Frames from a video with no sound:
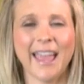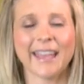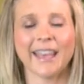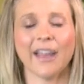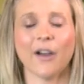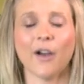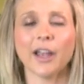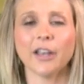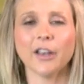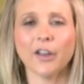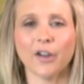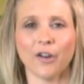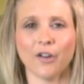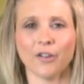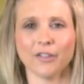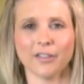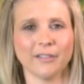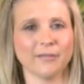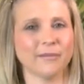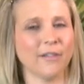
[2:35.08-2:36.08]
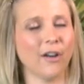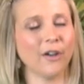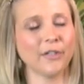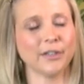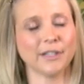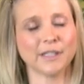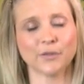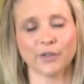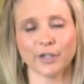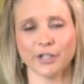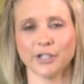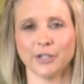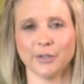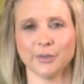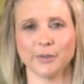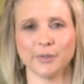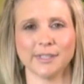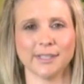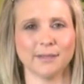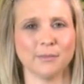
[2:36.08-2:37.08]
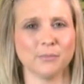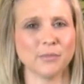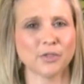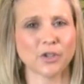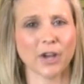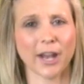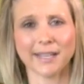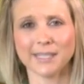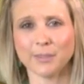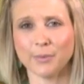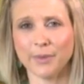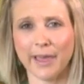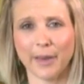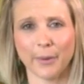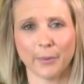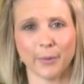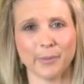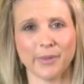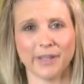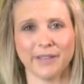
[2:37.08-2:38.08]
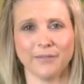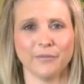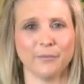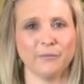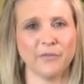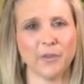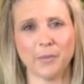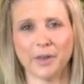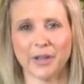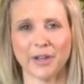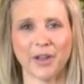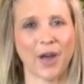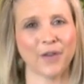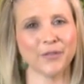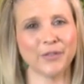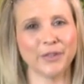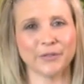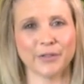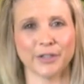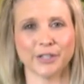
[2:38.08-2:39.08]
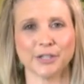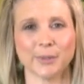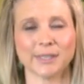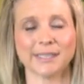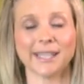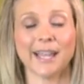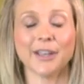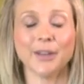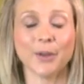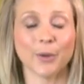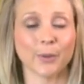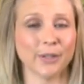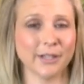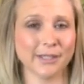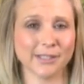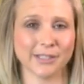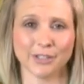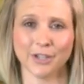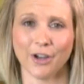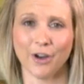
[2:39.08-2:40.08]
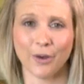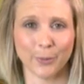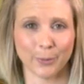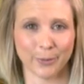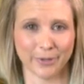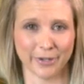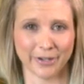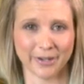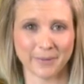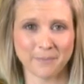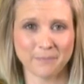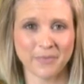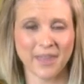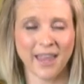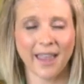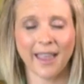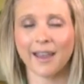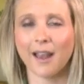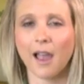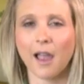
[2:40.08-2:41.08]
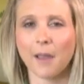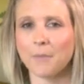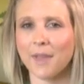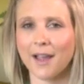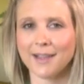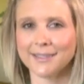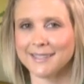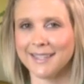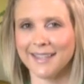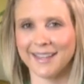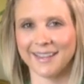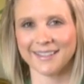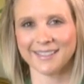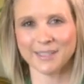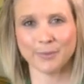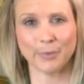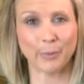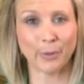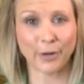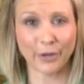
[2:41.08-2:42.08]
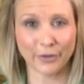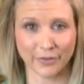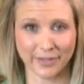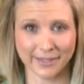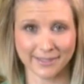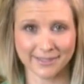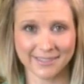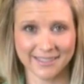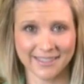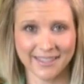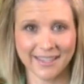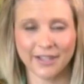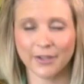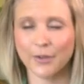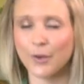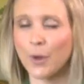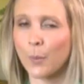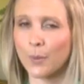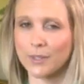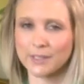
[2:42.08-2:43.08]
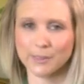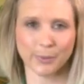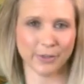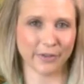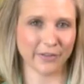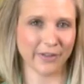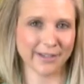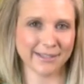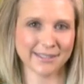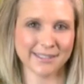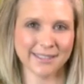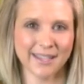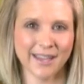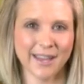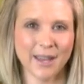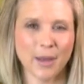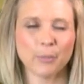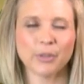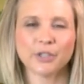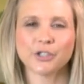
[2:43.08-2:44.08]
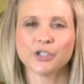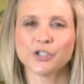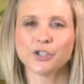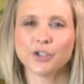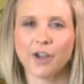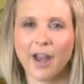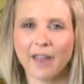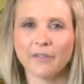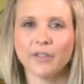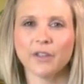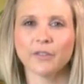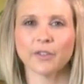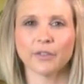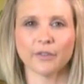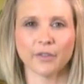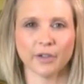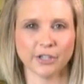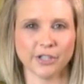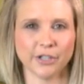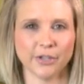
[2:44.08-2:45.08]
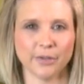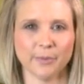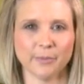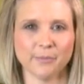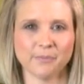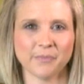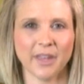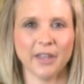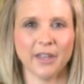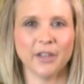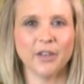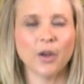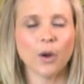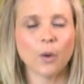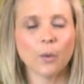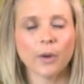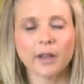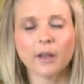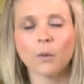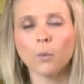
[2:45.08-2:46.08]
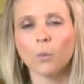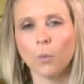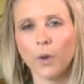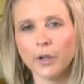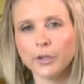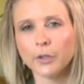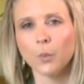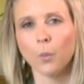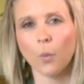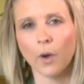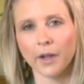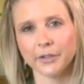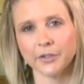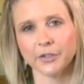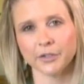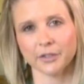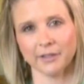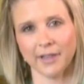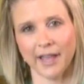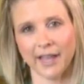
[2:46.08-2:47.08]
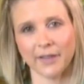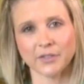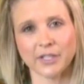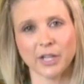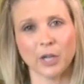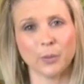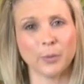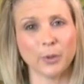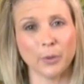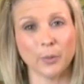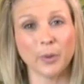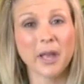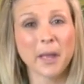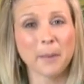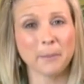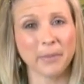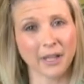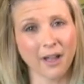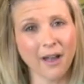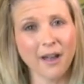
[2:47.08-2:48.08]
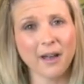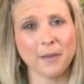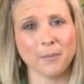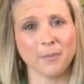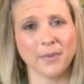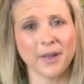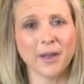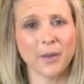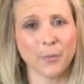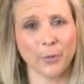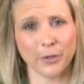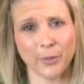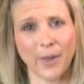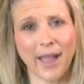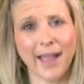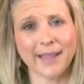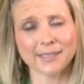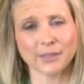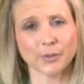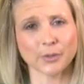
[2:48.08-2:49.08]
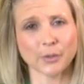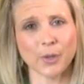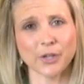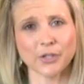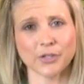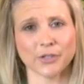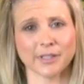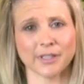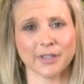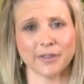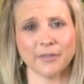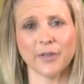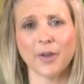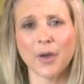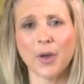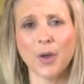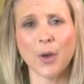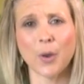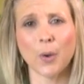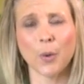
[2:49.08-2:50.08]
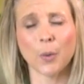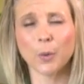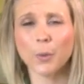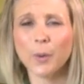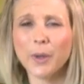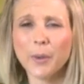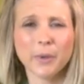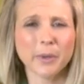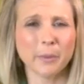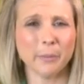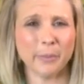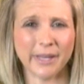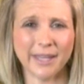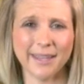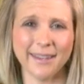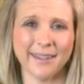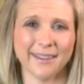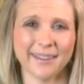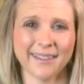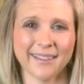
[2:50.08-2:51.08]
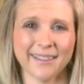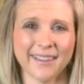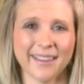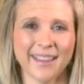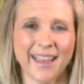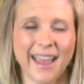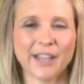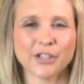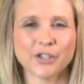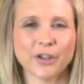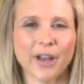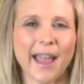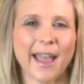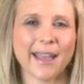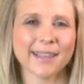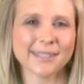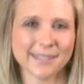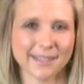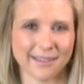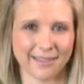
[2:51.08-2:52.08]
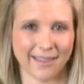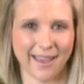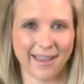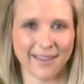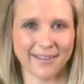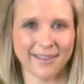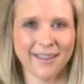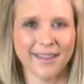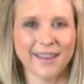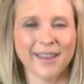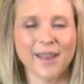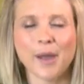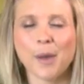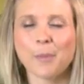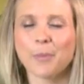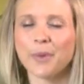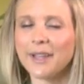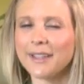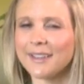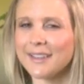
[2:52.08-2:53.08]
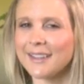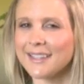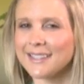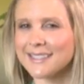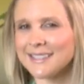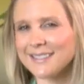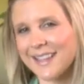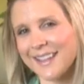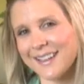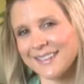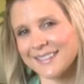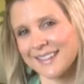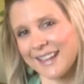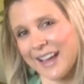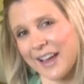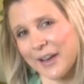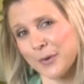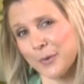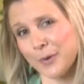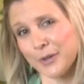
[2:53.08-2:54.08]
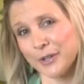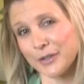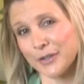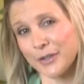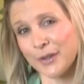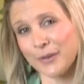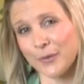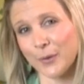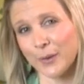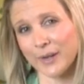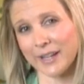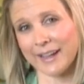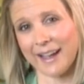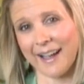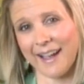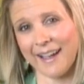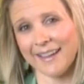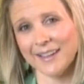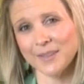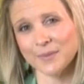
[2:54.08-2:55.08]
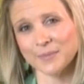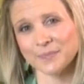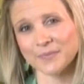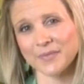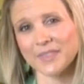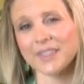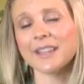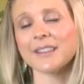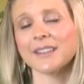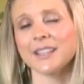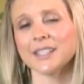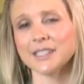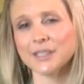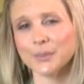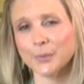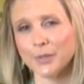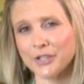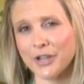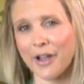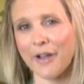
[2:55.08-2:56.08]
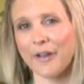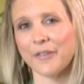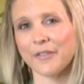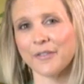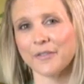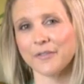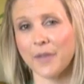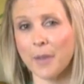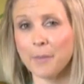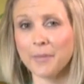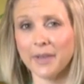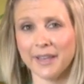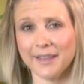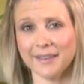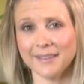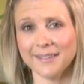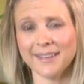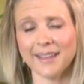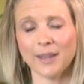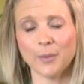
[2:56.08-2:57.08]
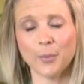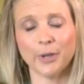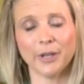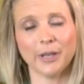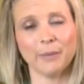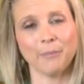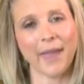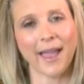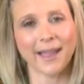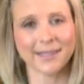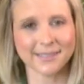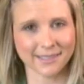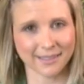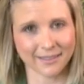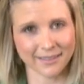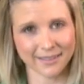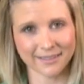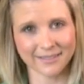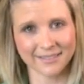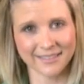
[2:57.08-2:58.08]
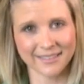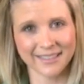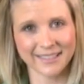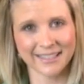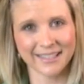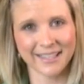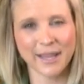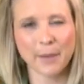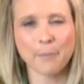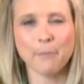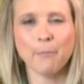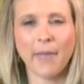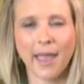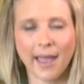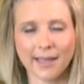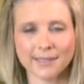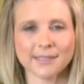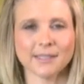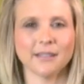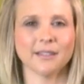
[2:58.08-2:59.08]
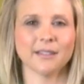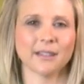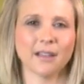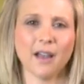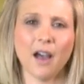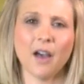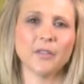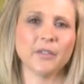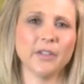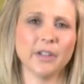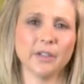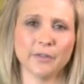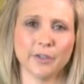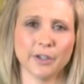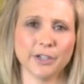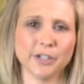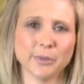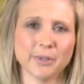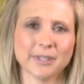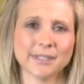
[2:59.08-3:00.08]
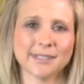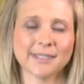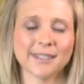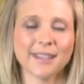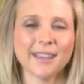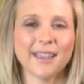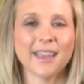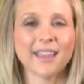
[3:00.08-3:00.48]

Now, I know all these virtues and trying to be that woman, feminine, confident, virtuous, I know that it's a tall order. And I'm not saying to be perfect, no one's perfect, but striving for virtue and knowing what you want in your life to help you become when you ask those questions of, who do I want to be? As you're asking that. But isn't that kind of what you're looking for in a guy? Let's switch out feminine and put in masculine masculine, confident, and virtuous.